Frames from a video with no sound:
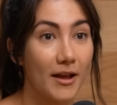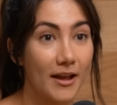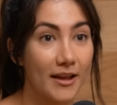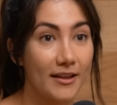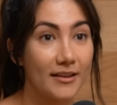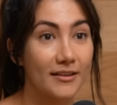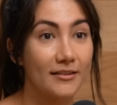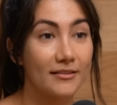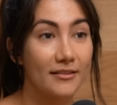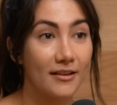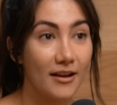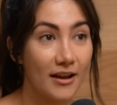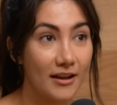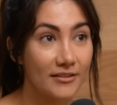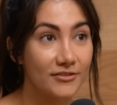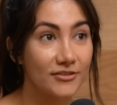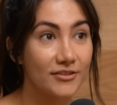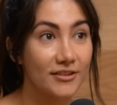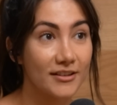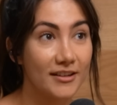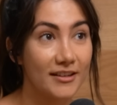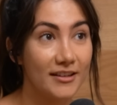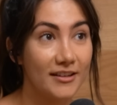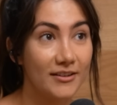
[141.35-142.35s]
my
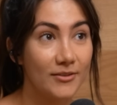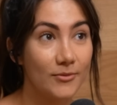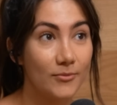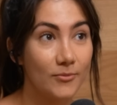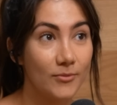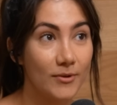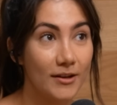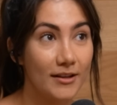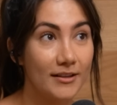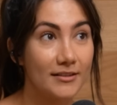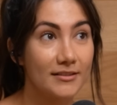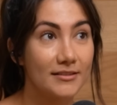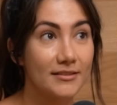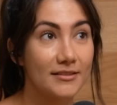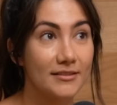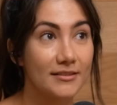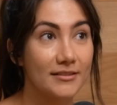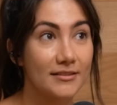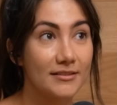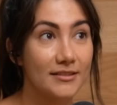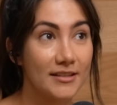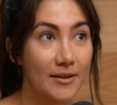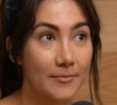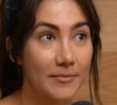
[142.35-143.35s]
gosh. It was
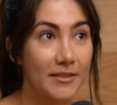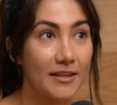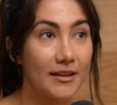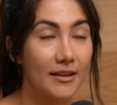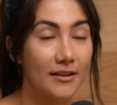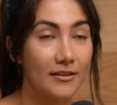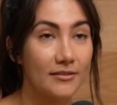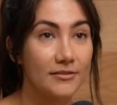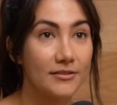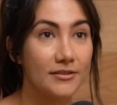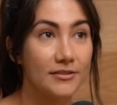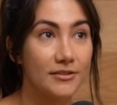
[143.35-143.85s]
something else.